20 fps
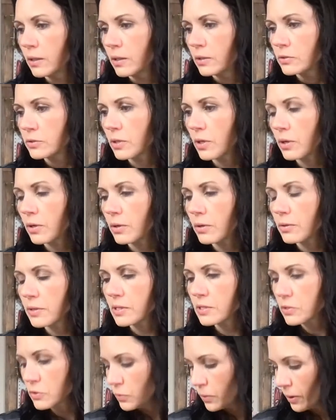So
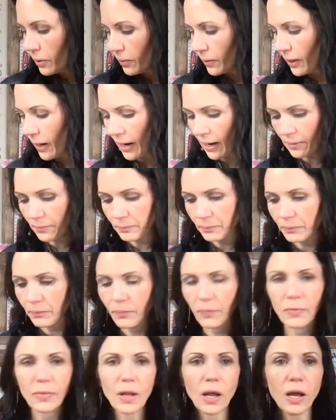this is where we're at
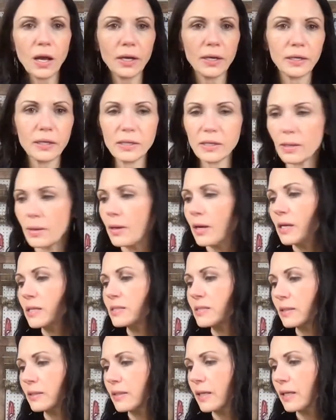on a, a
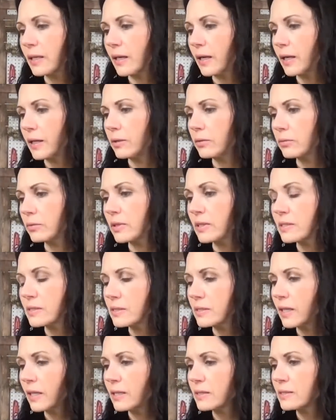Sunday night. Is
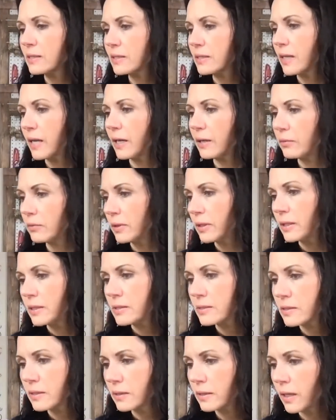tonight Sunday? It
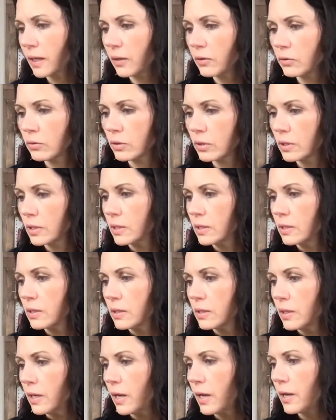is Sunday.
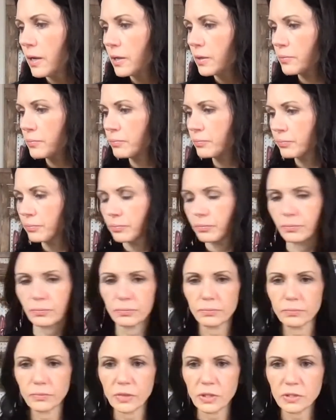Um
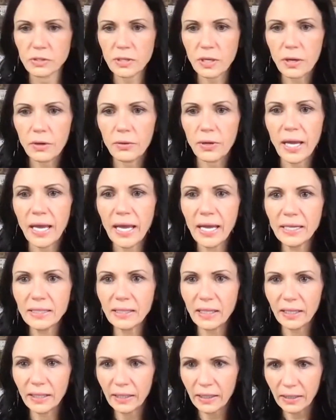so hey
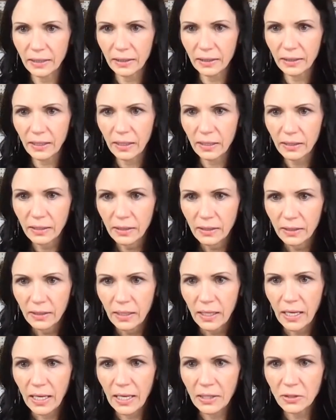Diane,
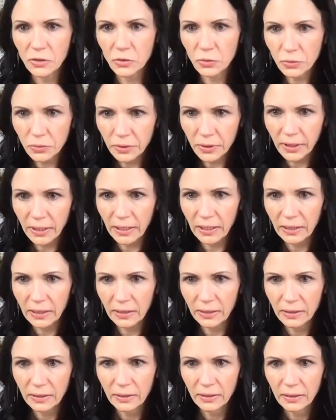hey Julie.